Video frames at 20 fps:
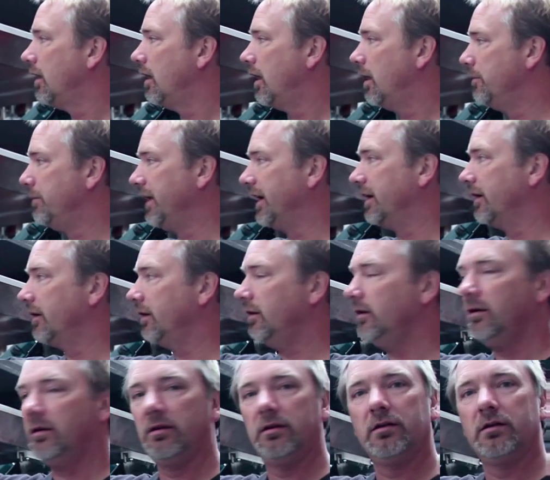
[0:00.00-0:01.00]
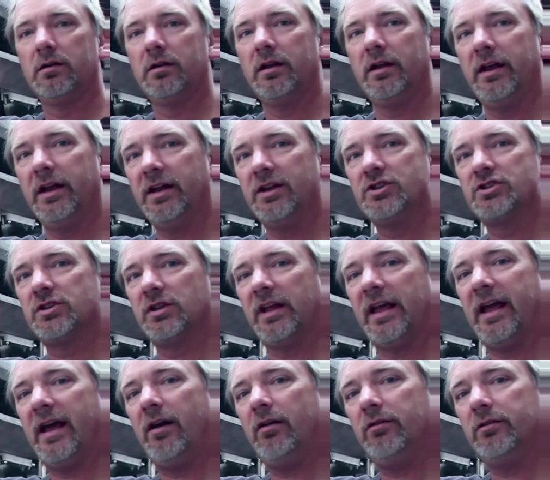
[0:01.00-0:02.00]
a bigger hinge
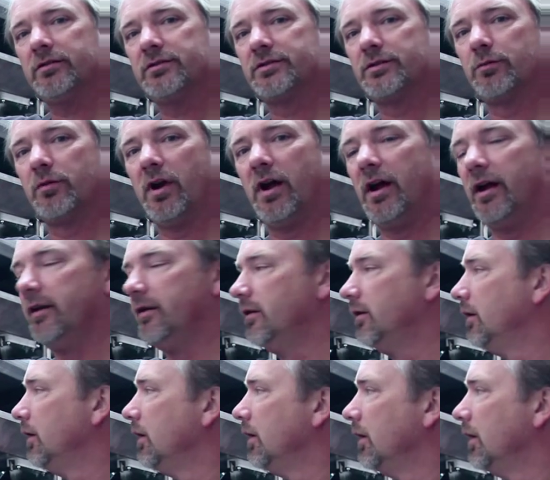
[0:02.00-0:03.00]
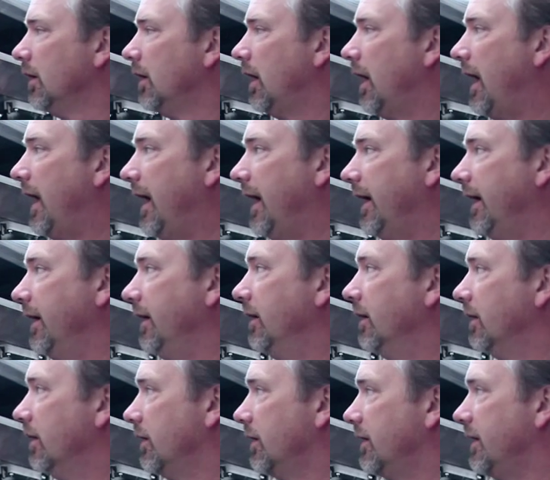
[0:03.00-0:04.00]
layout to run a
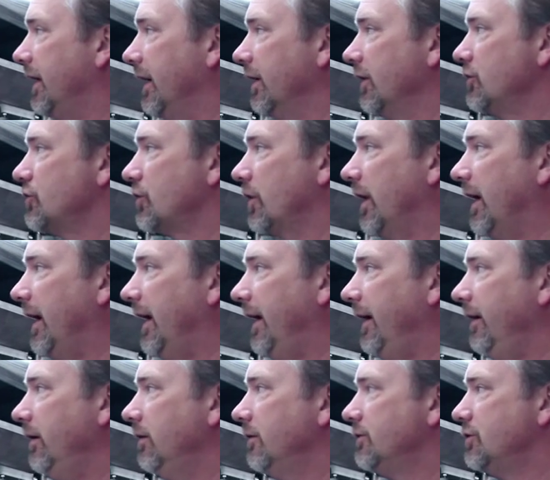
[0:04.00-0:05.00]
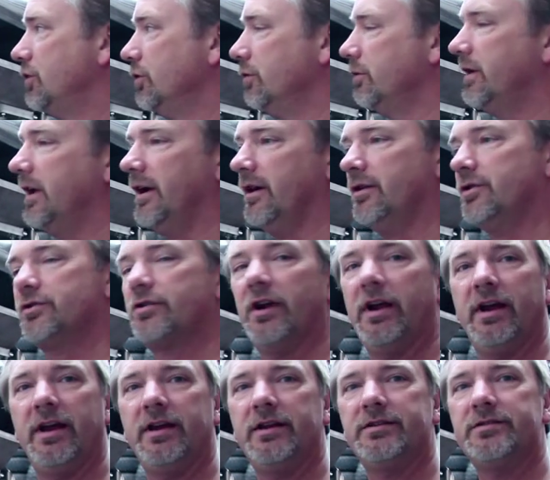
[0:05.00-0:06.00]
gear tray, 2 gear
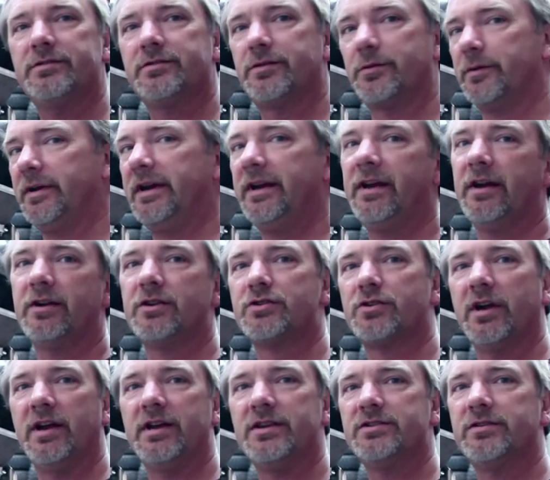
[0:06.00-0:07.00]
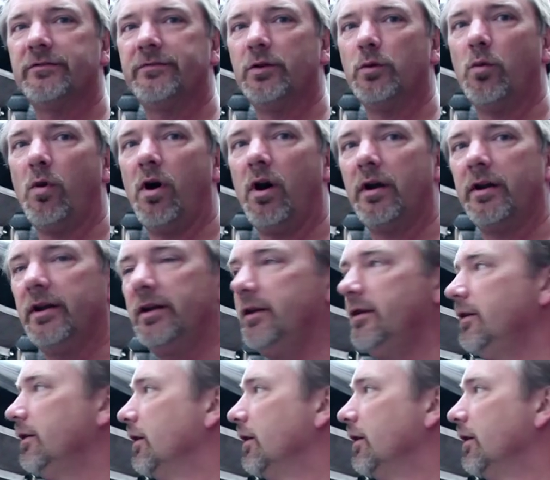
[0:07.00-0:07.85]
trays, 3 gear trays if you wanted,